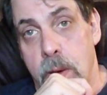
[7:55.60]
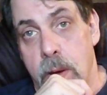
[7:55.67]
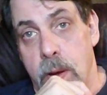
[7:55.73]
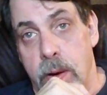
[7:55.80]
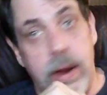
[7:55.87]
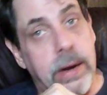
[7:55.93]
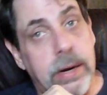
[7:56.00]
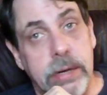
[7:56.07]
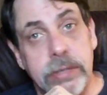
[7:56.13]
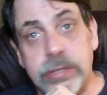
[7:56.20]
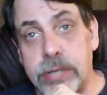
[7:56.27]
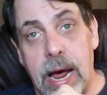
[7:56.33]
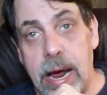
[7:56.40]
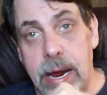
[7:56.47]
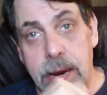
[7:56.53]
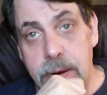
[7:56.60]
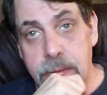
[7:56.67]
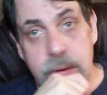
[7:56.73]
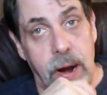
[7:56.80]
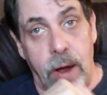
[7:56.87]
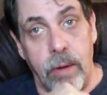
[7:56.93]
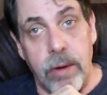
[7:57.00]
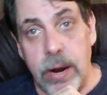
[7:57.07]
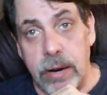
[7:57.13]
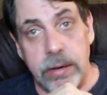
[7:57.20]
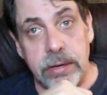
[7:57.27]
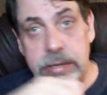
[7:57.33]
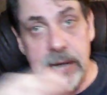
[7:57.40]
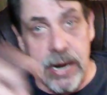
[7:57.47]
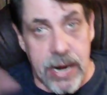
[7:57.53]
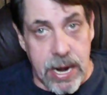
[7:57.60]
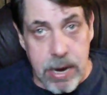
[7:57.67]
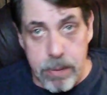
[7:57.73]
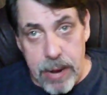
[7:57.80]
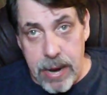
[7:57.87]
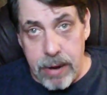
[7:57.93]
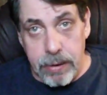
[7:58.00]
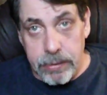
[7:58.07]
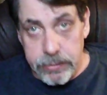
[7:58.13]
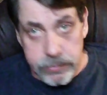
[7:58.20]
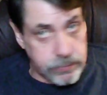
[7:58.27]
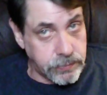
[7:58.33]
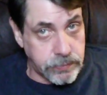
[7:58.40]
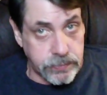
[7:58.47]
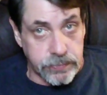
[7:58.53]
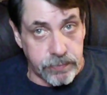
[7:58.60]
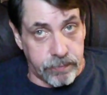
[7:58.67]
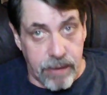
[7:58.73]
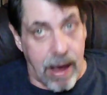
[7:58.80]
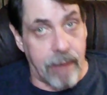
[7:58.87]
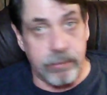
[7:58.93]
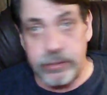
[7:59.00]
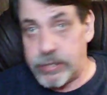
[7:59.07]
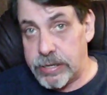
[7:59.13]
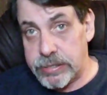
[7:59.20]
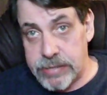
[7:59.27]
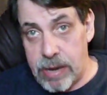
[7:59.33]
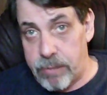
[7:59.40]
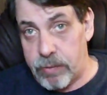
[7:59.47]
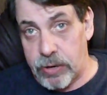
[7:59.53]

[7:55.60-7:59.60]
Didn't just say, didn't need to be 5, 6, 7